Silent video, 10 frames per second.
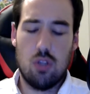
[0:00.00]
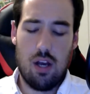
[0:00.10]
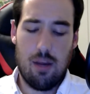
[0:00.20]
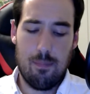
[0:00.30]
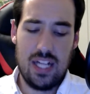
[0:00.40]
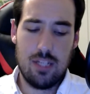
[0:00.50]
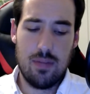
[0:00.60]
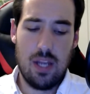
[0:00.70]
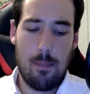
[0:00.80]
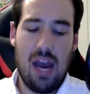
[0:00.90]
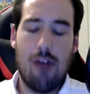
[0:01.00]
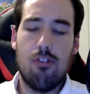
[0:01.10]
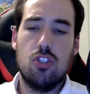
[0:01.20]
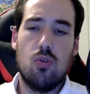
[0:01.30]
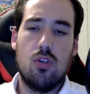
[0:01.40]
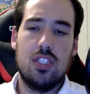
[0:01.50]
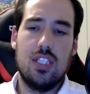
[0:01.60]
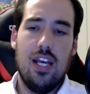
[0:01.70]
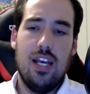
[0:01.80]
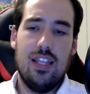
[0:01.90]
meant to be a power source
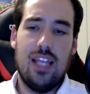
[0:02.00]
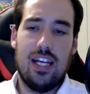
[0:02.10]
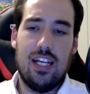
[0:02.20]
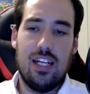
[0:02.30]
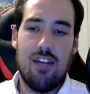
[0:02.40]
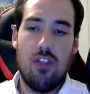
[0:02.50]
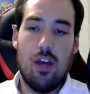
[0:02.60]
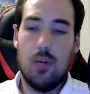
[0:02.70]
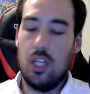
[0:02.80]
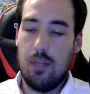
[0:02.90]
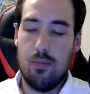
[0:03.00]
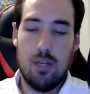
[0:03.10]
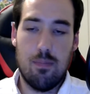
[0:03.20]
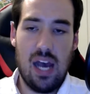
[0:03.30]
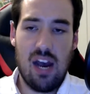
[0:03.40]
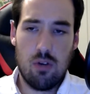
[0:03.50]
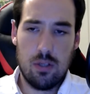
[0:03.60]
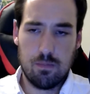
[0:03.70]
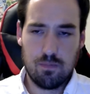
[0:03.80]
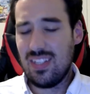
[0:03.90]
that can give them unlimited power.